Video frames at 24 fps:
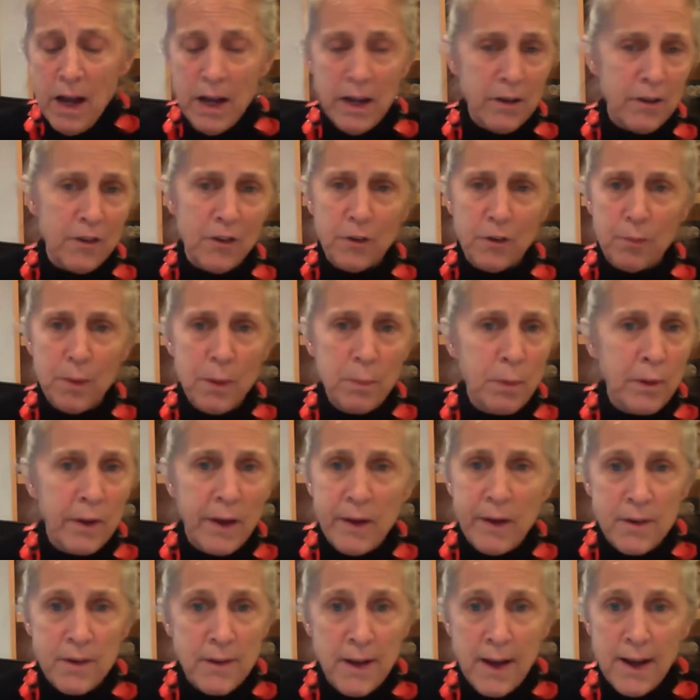I introduce people
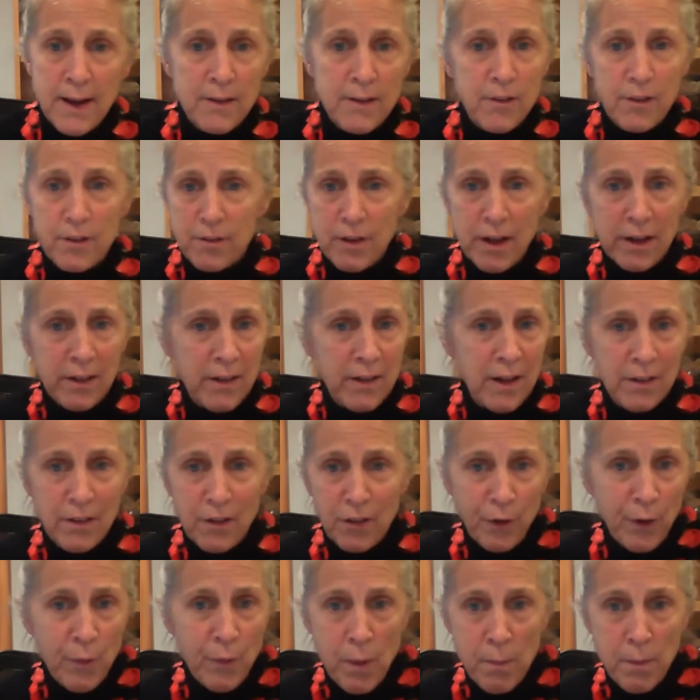every day, just like the
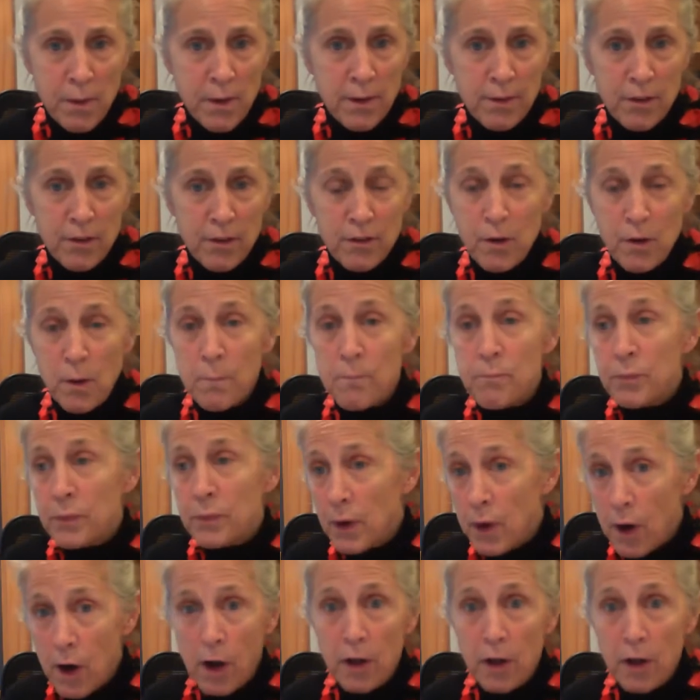other three women on the Zoom.